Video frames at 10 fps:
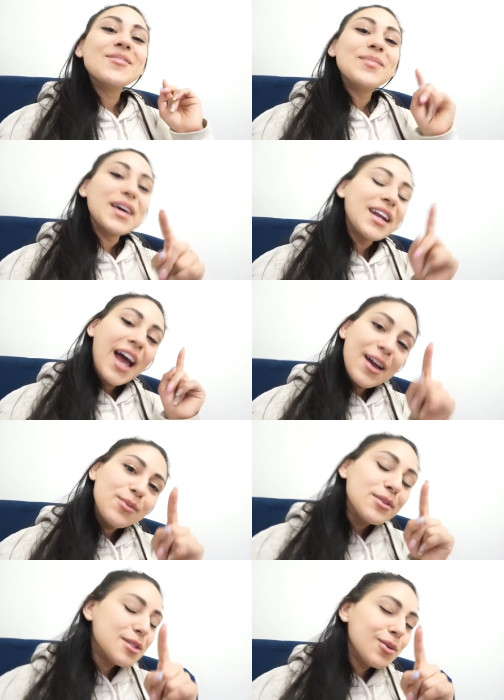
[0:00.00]
but I
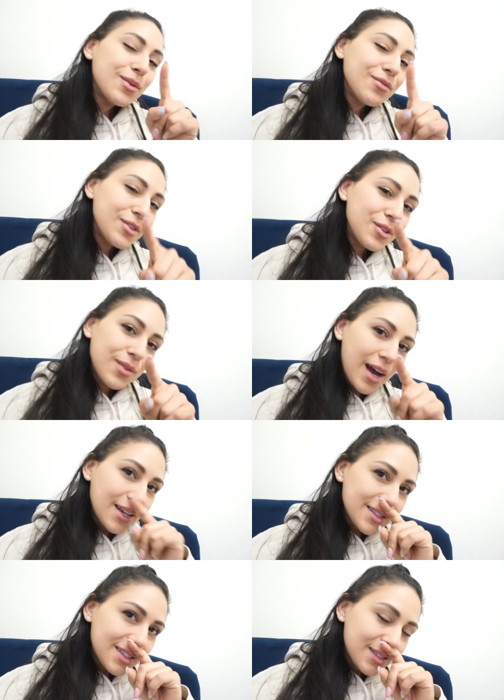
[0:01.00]
will do it for you
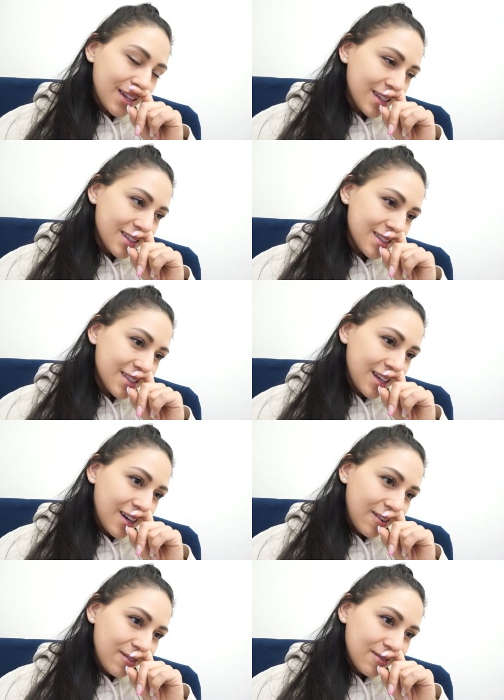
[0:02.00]
guys because, you
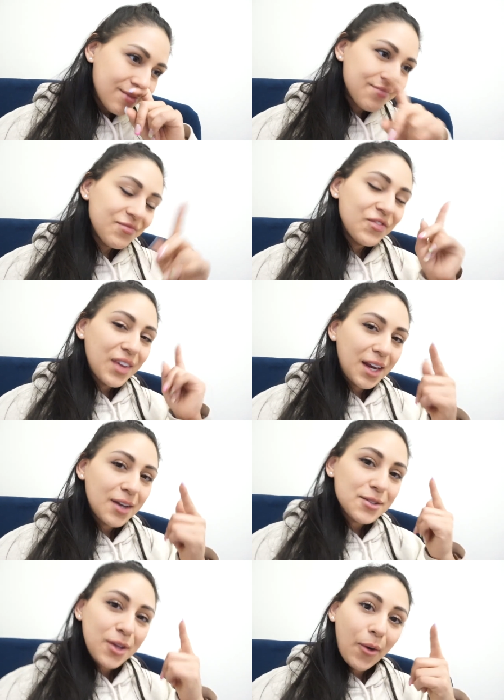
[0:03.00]
know,
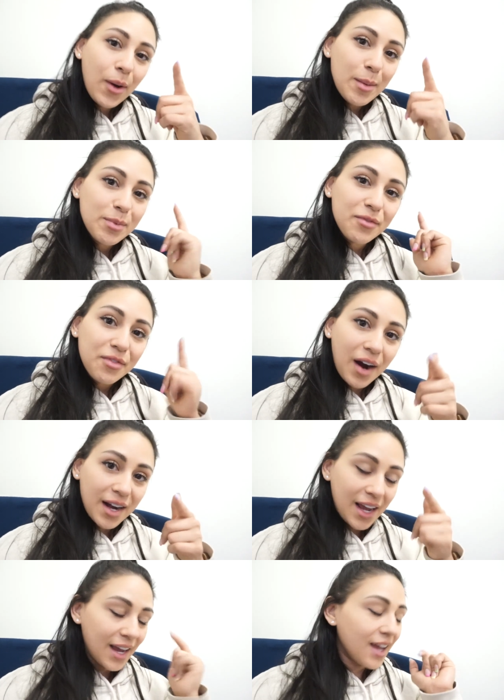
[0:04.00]
videos go up
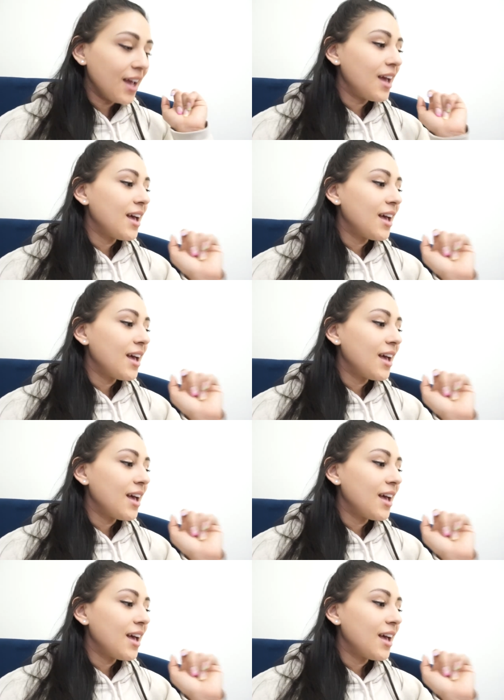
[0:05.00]
Friday.